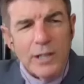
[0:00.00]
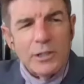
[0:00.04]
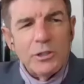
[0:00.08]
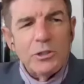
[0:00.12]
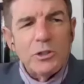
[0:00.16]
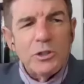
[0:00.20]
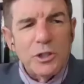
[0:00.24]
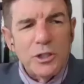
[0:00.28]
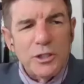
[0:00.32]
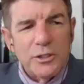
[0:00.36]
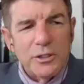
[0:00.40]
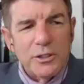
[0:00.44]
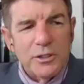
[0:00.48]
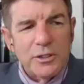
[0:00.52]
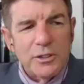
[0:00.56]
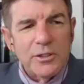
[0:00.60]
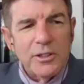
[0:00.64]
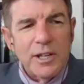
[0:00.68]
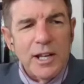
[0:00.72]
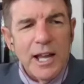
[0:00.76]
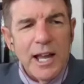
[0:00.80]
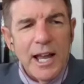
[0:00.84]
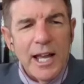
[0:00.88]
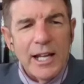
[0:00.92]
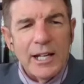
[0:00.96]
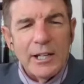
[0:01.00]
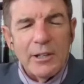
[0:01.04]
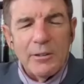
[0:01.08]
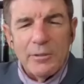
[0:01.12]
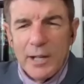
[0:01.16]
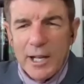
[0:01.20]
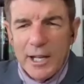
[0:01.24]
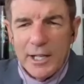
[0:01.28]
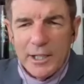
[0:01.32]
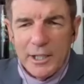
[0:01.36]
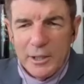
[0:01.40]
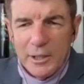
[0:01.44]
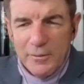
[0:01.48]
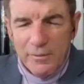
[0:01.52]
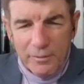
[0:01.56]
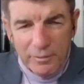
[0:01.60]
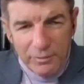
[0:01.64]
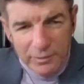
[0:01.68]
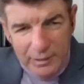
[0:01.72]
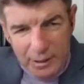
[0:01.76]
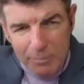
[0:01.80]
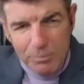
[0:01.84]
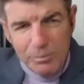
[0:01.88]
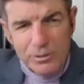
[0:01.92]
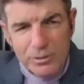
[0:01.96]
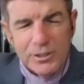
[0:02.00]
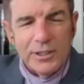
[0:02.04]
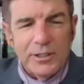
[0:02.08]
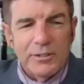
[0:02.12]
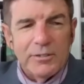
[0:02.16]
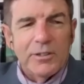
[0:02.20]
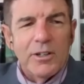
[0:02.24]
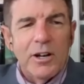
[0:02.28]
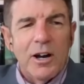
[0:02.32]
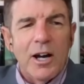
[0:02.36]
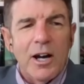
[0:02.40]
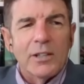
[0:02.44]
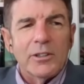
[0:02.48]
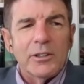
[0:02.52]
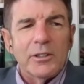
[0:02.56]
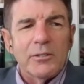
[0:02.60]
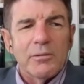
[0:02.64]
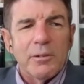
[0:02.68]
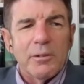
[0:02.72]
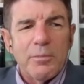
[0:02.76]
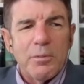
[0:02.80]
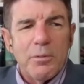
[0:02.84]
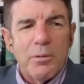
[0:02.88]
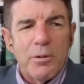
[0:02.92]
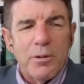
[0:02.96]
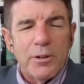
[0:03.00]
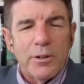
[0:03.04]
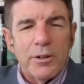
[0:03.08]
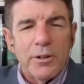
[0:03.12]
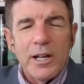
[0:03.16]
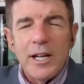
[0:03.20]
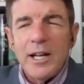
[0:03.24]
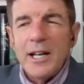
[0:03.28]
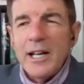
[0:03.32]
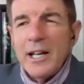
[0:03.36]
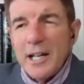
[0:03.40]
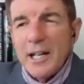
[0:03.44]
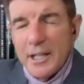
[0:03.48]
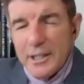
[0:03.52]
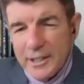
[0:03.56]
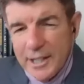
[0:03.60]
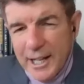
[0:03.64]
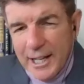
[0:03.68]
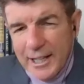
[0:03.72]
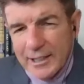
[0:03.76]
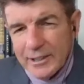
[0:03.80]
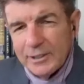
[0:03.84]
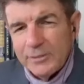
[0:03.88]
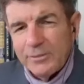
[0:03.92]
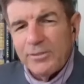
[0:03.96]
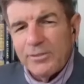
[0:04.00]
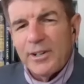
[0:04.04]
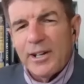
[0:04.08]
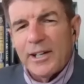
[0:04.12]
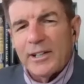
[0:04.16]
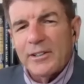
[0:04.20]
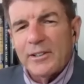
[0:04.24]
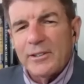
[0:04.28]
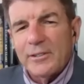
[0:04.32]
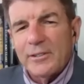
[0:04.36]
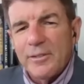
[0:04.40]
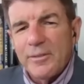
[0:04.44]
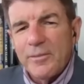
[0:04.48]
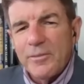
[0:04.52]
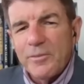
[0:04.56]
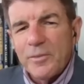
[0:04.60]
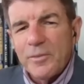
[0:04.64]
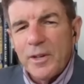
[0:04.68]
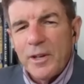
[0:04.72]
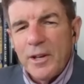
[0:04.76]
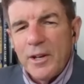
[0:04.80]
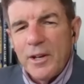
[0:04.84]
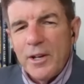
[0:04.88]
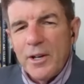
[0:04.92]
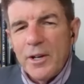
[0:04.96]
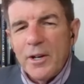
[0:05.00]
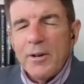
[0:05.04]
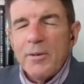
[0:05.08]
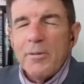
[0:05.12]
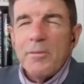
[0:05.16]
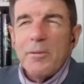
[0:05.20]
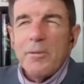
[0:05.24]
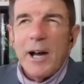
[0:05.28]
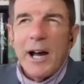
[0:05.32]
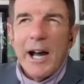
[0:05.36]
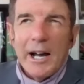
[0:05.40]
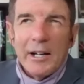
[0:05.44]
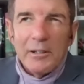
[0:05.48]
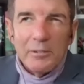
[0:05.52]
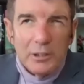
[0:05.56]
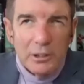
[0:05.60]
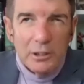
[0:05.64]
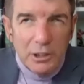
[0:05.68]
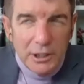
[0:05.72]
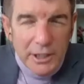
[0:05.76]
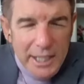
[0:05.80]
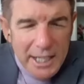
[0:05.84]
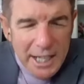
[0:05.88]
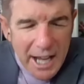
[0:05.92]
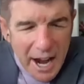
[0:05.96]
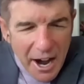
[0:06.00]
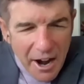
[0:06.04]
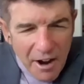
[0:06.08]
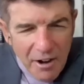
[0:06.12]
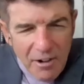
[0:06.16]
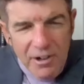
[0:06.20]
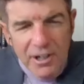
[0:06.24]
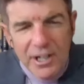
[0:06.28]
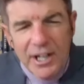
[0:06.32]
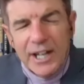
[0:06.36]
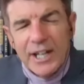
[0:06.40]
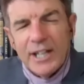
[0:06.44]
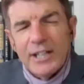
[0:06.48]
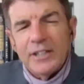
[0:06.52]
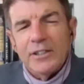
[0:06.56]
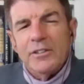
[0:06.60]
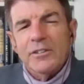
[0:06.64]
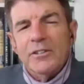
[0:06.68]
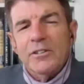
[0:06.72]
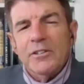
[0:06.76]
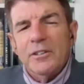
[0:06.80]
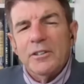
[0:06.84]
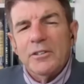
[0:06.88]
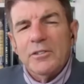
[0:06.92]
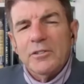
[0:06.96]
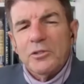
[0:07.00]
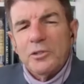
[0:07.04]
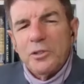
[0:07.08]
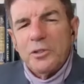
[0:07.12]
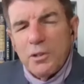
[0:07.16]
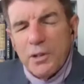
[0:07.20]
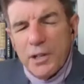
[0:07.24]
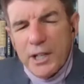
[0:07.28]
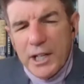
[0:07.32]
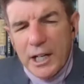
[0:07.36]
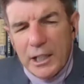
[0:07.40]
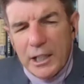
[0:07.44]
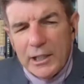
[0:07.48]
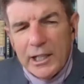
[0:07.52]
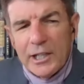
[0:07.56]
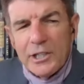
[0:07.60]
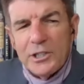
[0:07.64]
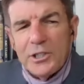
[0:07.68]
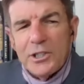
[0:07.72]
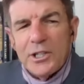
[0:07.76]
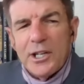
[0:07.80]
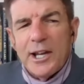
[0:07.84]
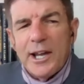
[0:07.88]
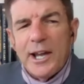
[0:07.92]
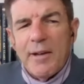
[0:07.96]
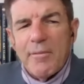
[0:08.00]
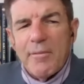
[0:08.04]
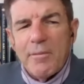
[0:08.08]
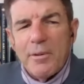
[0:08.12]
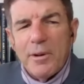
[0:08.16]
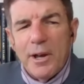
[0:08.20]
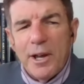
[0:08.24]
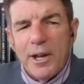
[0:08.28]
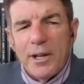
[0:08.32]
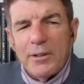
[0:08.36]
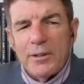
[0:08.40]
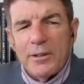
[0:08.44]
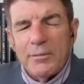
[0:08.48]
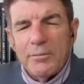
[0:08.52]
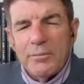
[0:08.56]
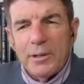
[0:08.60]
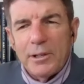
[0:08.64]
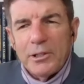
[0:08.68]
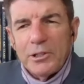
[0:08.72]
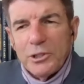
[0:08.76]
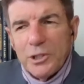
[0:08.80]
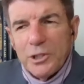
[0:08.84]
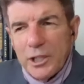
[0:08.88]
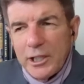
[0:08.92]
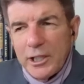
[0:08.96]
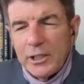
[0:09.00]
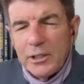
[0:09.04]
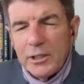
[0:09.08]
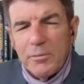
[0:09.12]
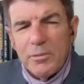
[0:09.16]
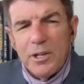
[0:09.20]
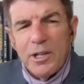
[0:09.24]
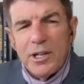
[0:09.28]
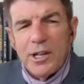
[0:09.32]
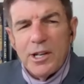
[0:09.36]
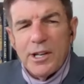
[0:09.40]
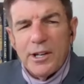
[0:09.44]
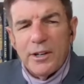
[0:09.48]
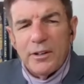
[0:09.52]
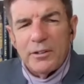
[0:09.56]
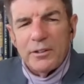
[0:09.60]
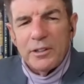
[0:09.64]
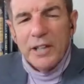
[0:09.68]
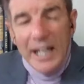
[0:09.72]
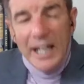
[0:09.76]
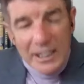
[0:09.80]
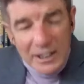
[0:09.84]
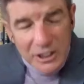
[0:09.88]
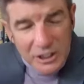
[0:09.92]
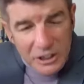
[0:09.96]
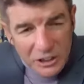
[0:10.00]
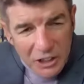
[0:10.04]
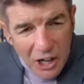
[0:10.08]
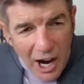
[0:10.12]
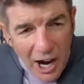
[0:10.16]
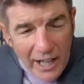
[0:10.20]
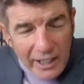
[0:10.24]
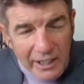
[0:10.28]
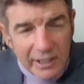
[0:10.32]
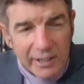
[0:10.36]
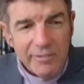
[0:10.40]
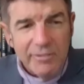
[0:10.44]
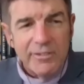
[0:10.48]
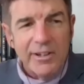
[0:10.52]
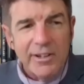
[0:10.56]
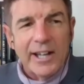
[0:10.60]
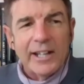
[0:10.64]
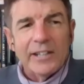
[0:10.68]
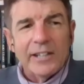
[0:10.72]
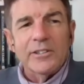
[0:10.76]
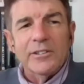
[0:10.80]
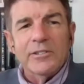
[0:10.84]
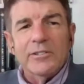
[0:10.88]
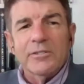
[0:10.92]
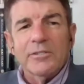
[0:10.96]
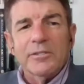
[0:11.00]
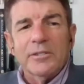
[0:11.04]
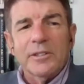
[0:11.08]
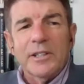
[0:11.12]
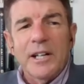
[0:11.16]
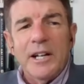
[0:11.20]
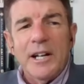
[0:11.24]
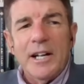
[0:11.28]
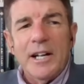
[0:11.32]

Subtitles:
questions and he flips it on the reporter, that's effective. Looking arrogant during an election campaign by shutting the media out is not effective.